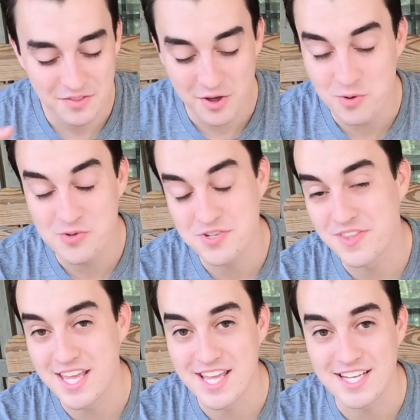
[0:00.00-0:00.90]
those
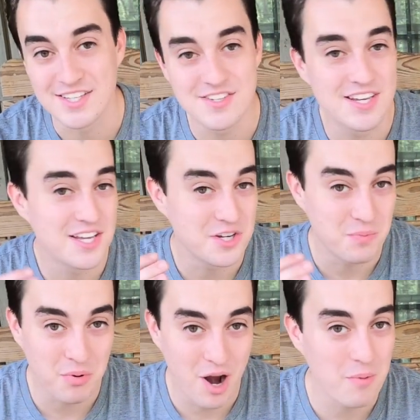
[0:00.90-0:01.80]
things,
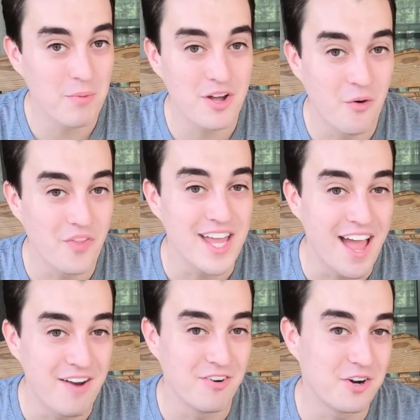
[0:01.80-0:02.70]
you're probably only
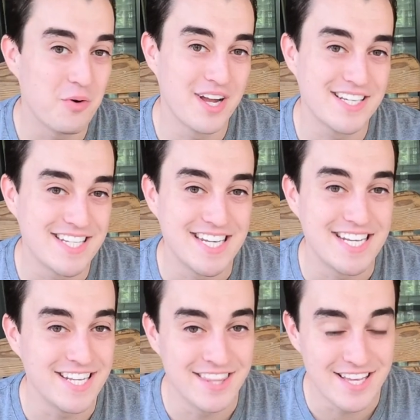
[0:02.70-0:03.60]
ever going to
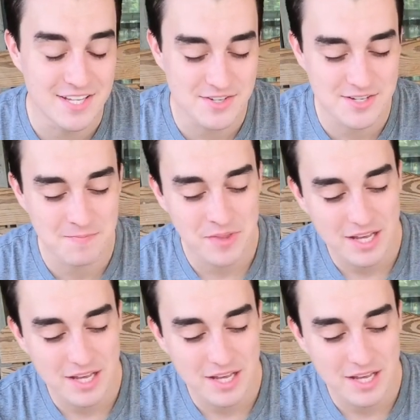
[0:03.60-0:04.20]
need this.